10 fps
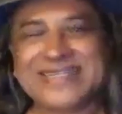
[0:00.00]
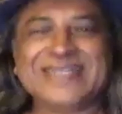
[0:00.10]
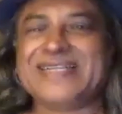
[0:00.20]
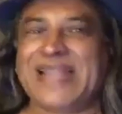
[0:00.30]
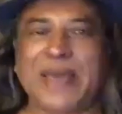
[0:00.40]

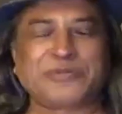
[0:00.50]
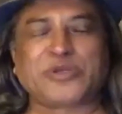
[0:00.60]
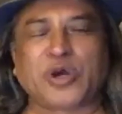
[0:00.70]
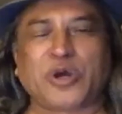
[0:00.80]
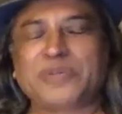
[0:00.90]

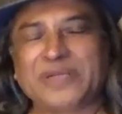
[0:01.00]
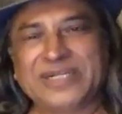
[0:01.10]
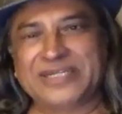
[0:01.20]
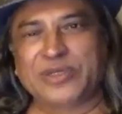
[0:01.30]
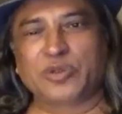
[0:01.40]
laptop.
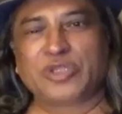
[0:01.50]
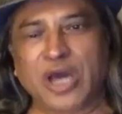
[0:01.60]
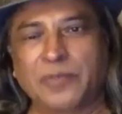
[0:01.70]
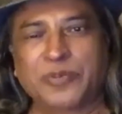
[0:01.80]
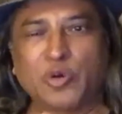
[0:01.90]
The
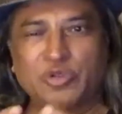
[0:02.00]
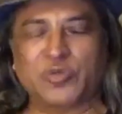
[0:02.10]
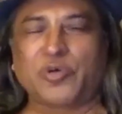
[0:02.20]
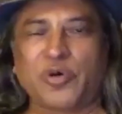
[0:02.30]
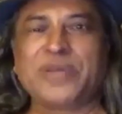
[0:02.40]
approach
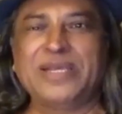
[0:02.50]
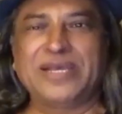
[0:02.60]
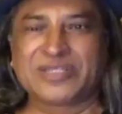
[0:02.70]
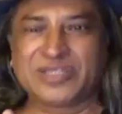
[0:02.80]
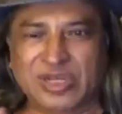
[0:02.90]
for me
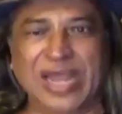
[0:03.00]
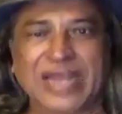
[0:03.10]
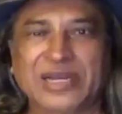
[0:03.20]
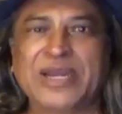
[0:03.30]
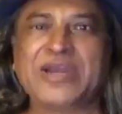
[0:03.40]
is
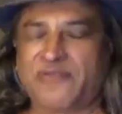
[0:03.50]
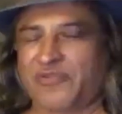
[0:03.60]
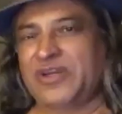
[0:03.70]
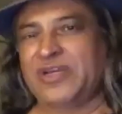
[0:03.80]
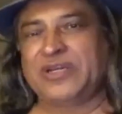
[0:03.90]
slightly
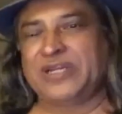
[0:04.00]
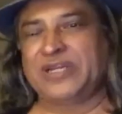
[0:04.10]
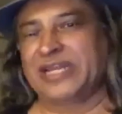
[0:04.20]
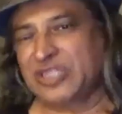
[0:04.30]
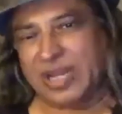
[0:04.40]
different. In
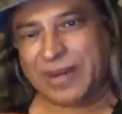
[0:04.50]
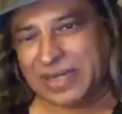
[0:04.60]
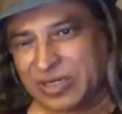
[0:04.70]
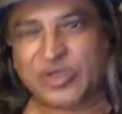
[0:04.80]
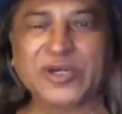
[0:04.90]

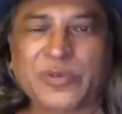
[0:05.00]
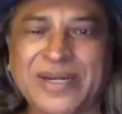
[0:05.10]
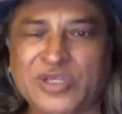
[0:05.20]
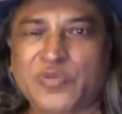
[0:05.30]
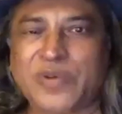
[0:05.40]
cinematic treatment
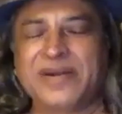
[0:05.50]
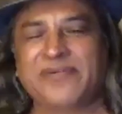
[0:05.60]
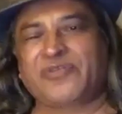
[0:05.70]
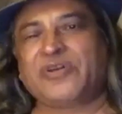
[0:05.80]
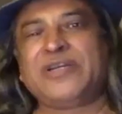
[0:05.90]
is very
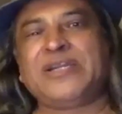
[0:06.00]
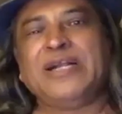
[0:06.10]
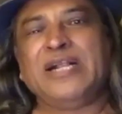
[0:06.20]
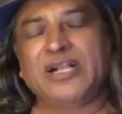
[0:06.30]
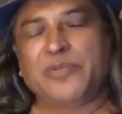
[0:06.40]
different,
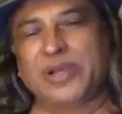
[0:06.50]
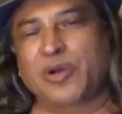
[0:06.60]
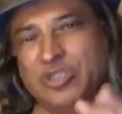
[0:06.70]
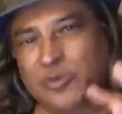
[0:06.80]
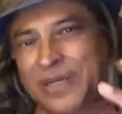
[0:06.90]
because
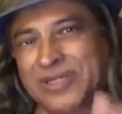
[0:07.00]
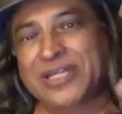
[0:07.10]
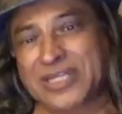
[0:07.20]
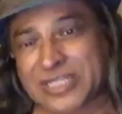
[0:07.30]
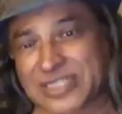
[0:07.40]
especially
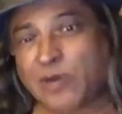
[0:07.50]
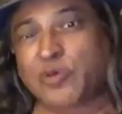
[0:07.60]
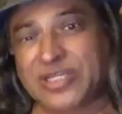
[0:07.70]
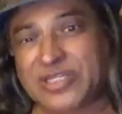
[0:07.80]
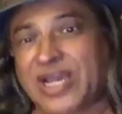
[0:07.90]
the sound
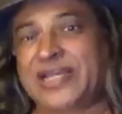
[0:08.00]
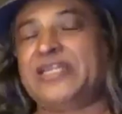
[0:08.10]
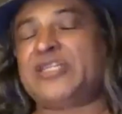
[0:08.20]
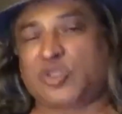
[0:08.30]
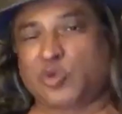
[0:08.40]
design
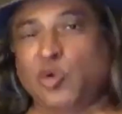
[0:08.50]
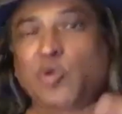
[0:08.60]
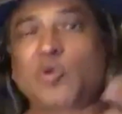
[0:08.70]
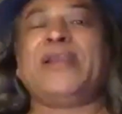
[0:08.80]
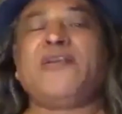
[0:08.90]
is
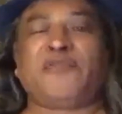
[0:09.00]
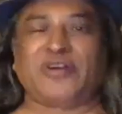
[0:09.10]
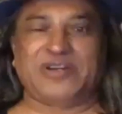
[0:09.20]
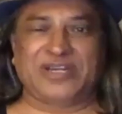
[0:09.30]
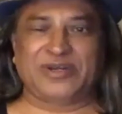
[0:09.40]
totally
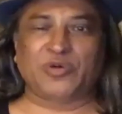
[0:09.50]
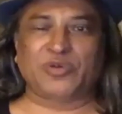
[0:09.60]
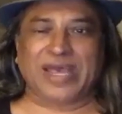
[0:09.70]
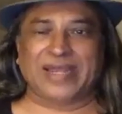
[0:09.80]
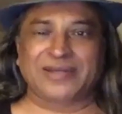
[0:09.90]
different,
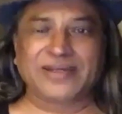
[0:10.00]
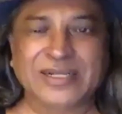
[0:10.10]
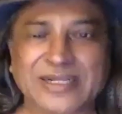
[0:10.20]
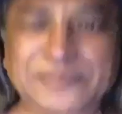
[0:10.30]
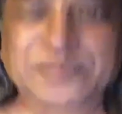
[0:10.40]
than
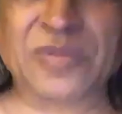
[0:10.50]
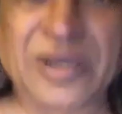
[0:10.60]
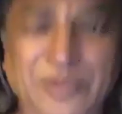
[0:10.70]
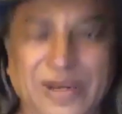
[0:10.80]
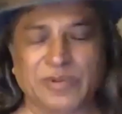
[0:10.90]

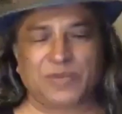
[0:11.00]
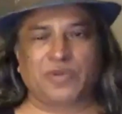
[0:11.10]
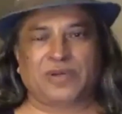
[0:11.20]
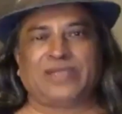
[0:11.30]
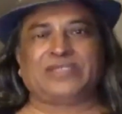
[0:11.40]

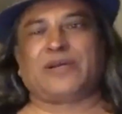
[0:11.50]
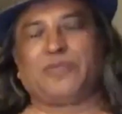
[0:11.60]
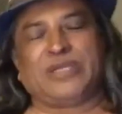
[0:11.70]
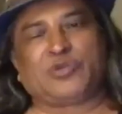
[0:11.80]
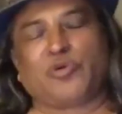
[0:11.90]
when
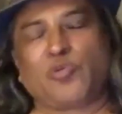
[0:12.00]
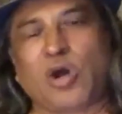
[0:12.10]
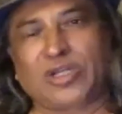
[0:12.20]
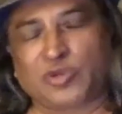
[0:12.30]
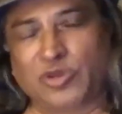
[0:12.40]
someone is going to
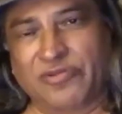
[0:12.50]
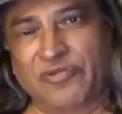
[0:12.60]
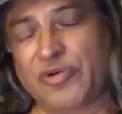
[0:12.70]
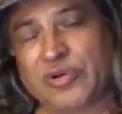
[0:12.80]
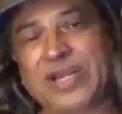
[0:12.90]
watch on the
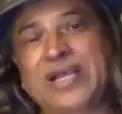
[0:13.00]
phone,